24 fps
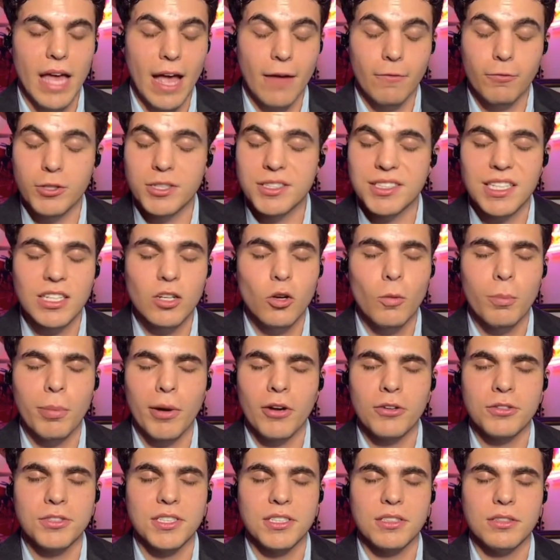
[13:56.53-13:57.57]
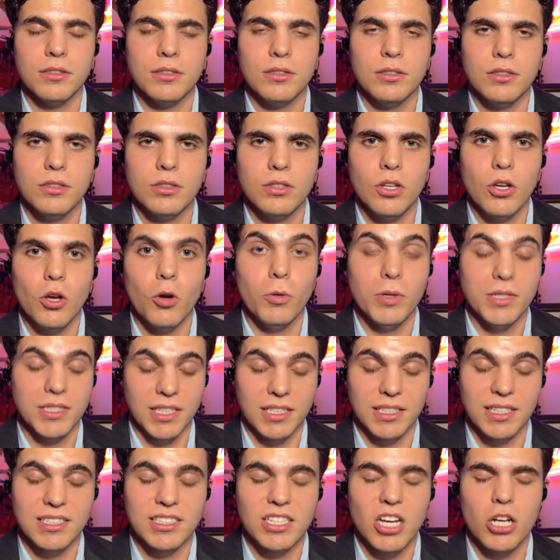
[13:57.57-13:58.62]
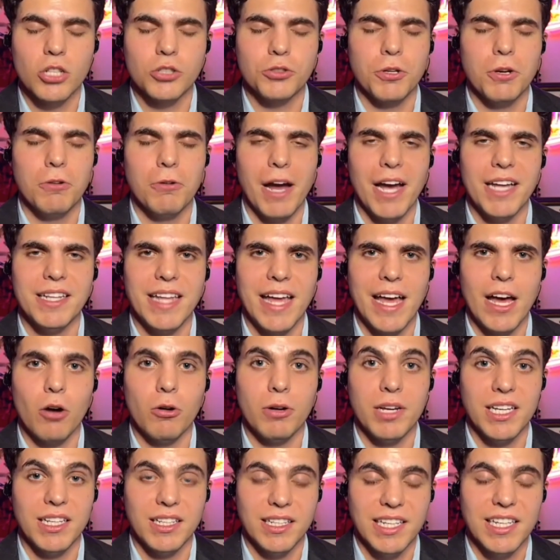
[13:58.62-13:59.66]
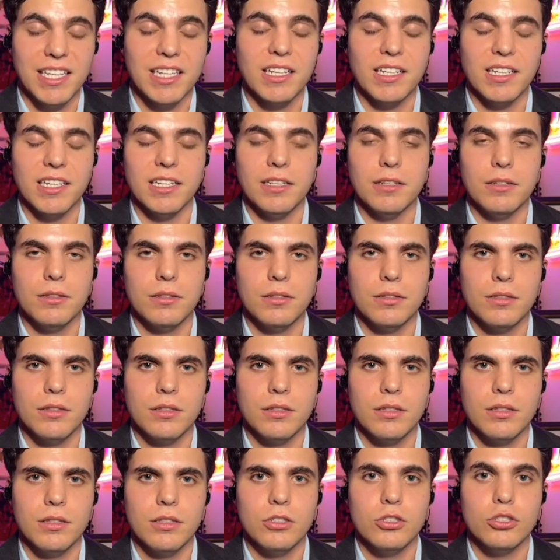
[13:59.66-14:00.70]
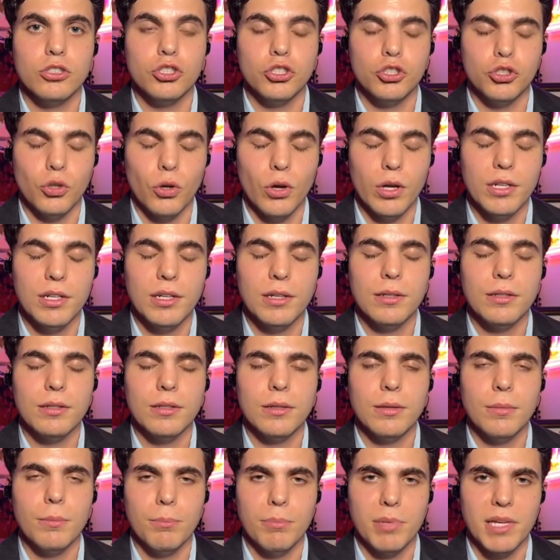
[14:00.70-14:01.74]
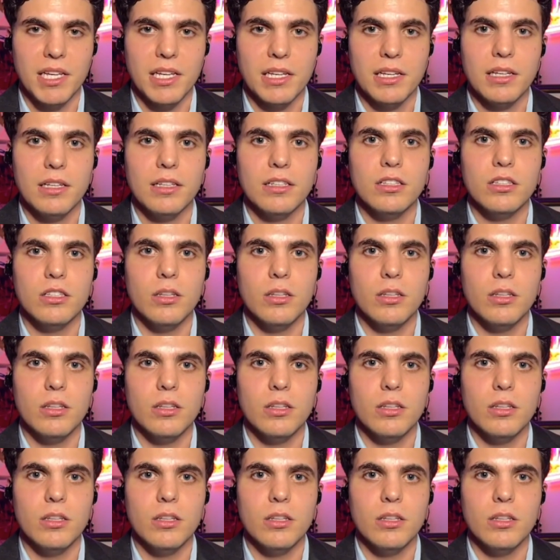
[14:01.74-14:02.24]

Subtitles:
Every single person who is in this country right now illegally should be